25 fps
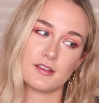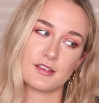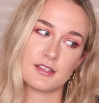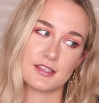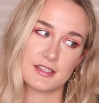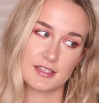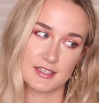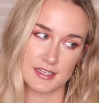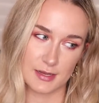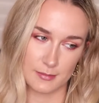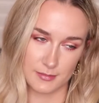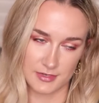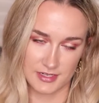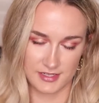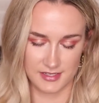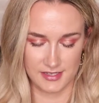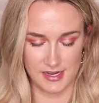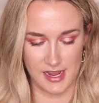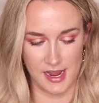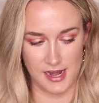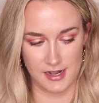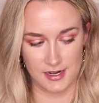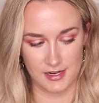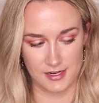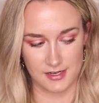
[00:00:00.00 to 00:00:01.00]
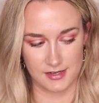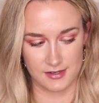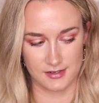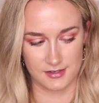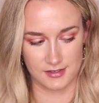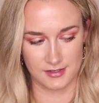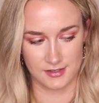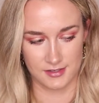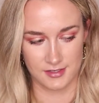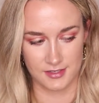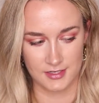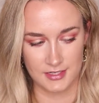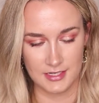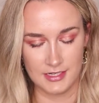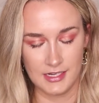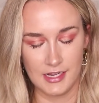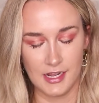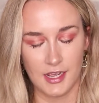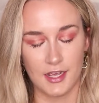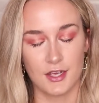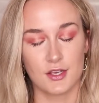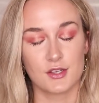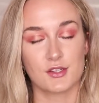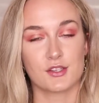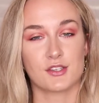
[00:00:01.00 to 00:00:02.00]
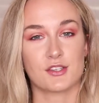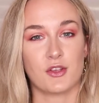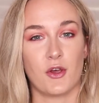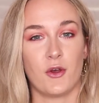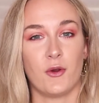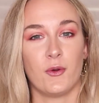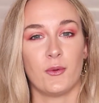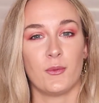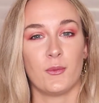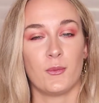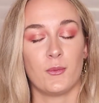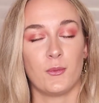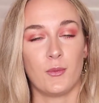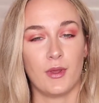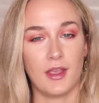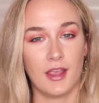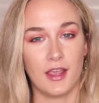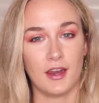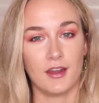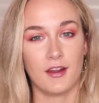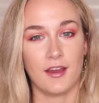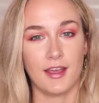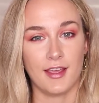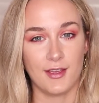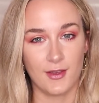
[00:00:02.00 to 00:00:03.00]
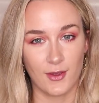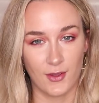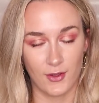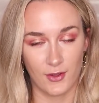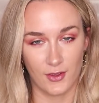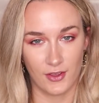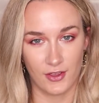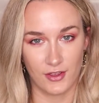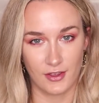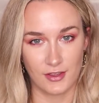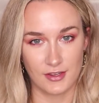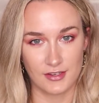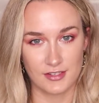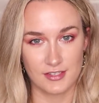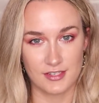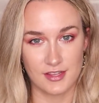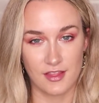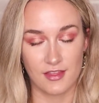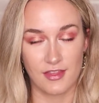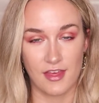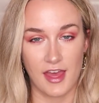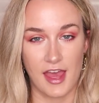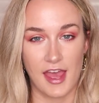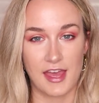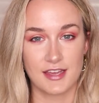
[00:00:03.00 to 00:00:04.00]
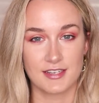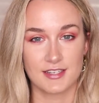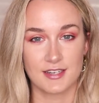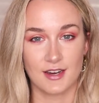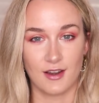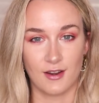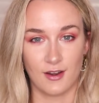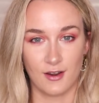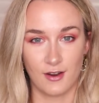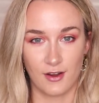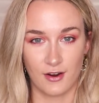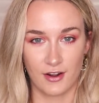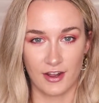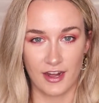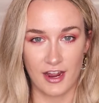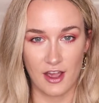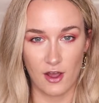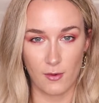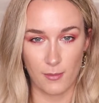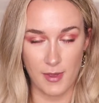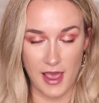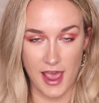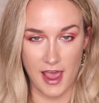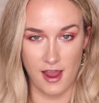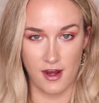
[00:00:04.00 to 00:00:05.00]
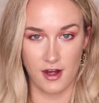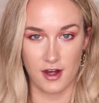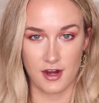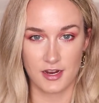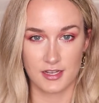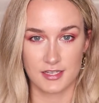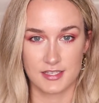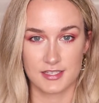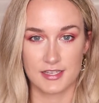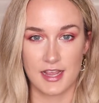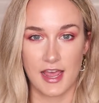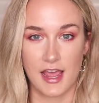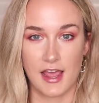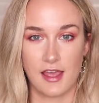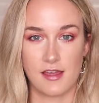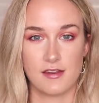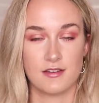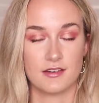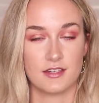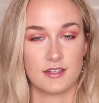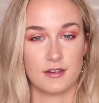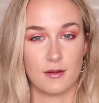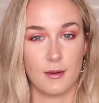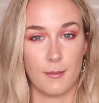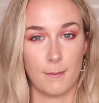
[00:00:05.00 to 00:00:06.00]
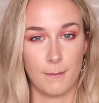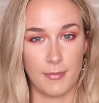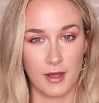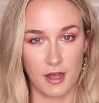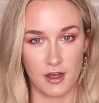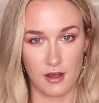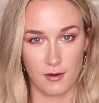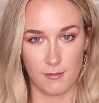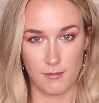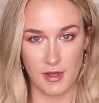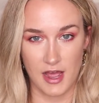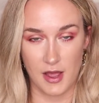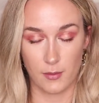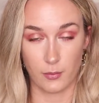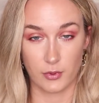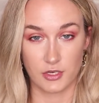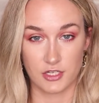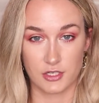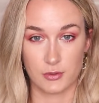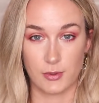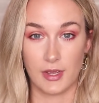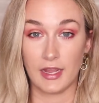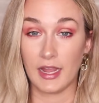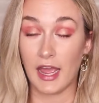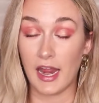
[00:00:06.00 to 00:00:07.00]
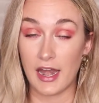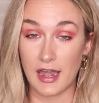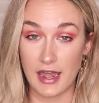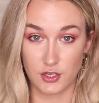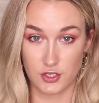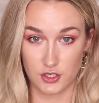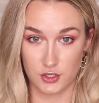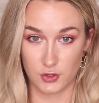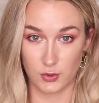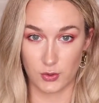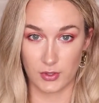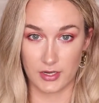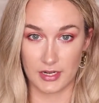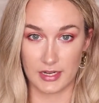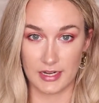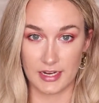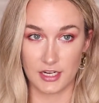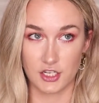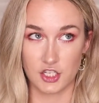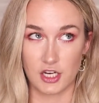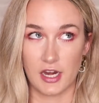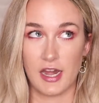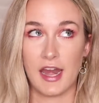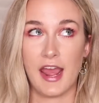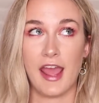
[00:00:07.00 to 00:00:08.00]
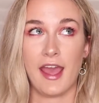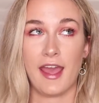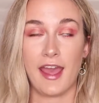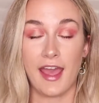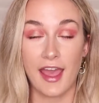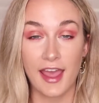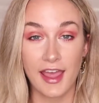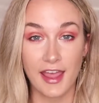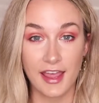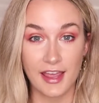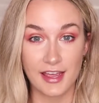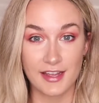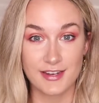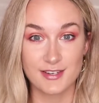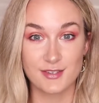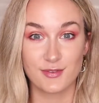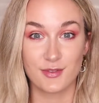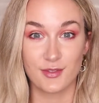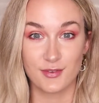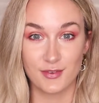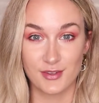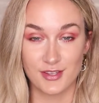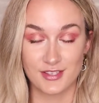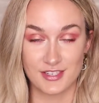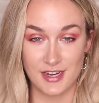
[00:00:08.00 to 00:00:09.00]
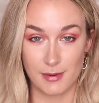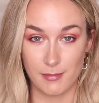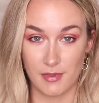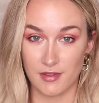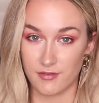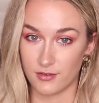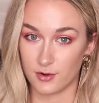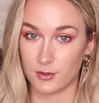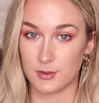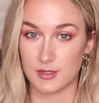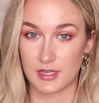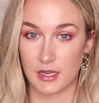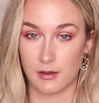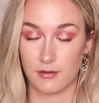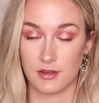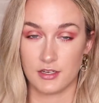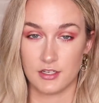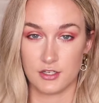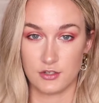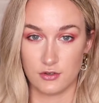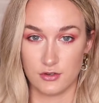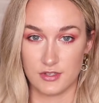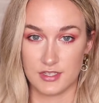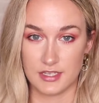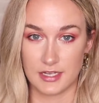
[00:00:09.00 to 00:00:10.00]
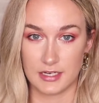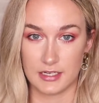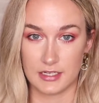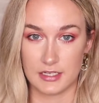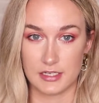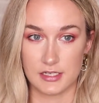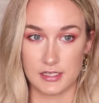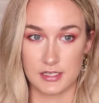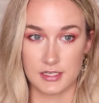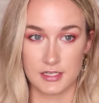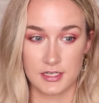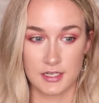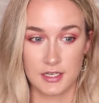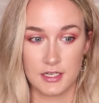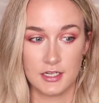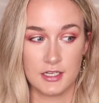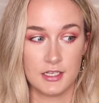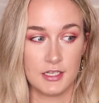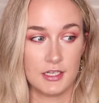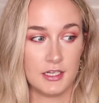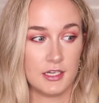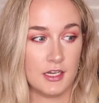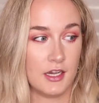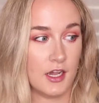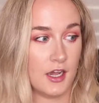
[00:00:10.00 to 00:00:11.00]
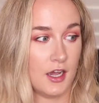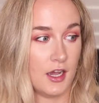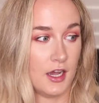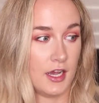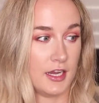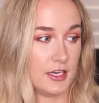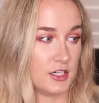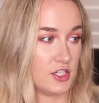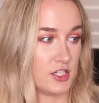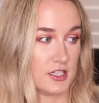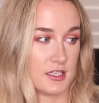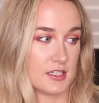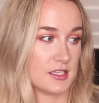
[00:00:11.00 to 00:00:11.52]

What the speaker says: some designer. So when I heard that L'Oreal Paris and Balmain were doing a couture collection, and for the first time ever it was coming to New Zealand, I